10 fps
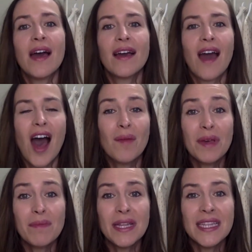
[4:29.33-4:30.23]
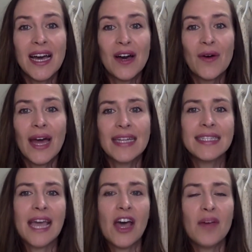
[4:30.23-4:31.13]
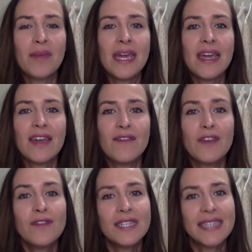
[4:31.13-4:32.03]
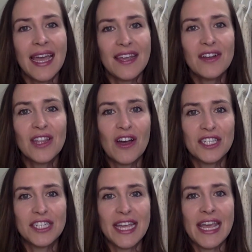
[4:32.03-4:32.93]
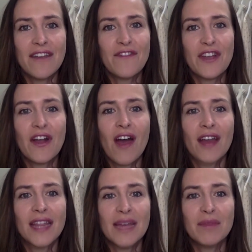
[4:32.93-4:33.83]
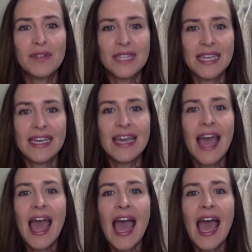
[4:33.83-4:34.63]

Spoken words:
Comment below and tell me if you've set your launch date for your online boutique